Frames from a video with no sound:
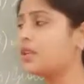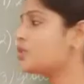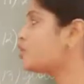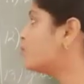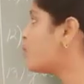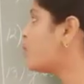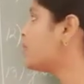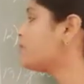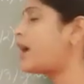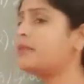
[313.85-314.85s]
So more
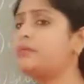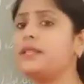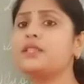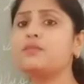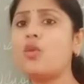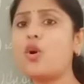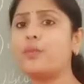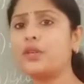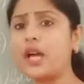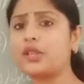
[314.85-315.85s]
demand means
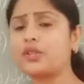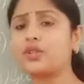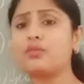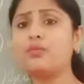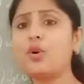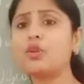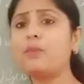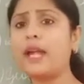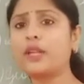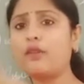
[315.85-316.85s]
more production, more
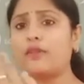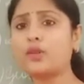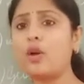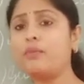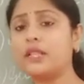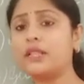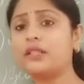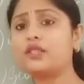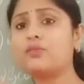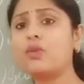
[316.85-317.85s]
buying of raw
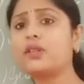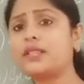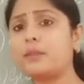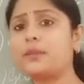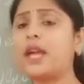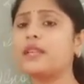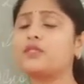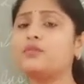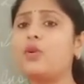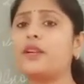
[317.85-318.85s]
materials, more
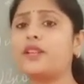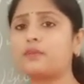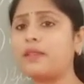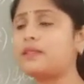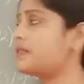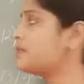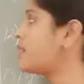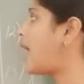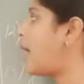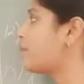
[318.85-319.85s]
supplies, more expenses
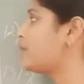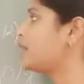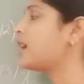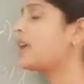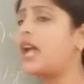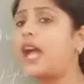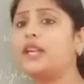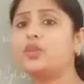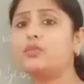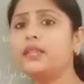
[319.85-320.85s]
are happening,
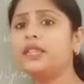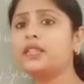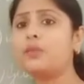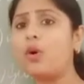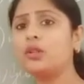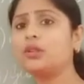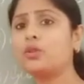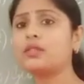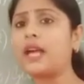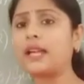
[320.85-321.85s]
and to meet up all
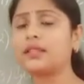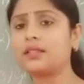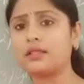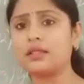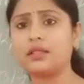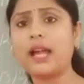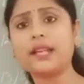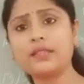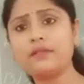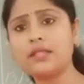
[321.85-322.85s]
those
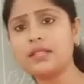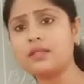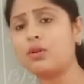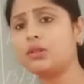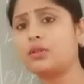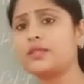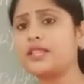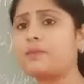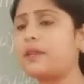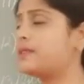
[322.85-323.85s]
activities, all those
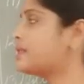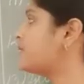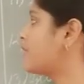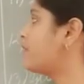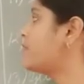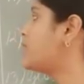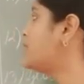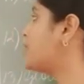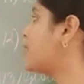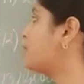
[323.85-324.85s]
expenses,
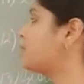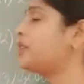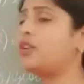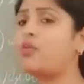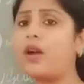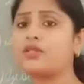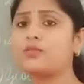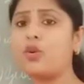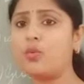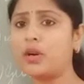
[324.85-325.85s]
definitely the company
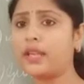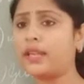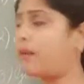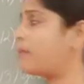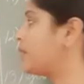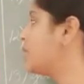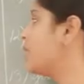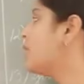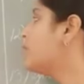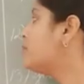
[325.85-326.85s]
requires more working capital.
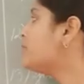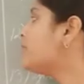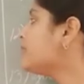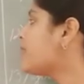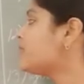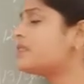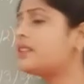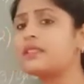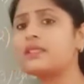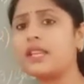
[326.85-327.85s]
But when there is
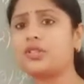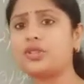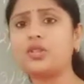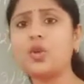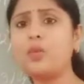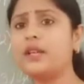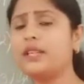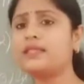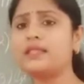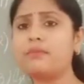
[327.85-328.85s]
a recession,
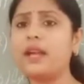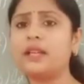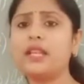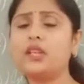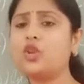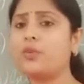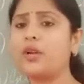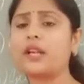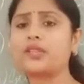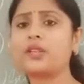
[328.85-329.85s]
nobody is demanding, no
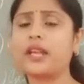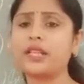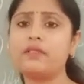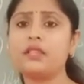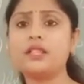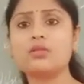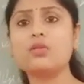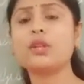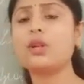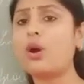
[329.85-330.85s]
production activity is
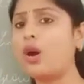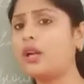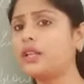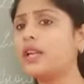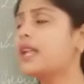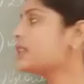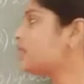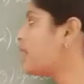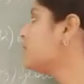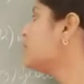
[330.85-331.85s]
going on,
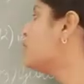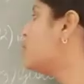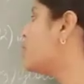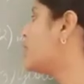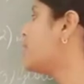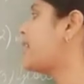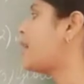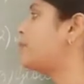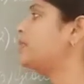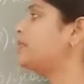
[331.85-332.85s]
then the working
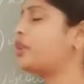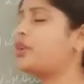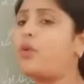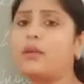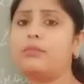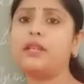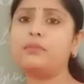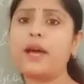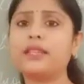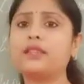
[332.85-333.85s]
capital
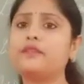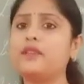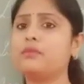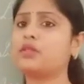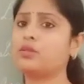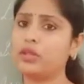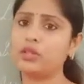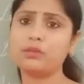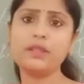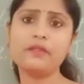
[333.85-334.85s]
requirement by the firm is
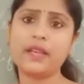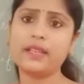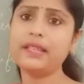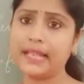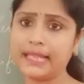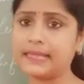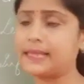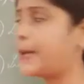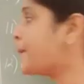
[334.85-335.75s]
going to be very less.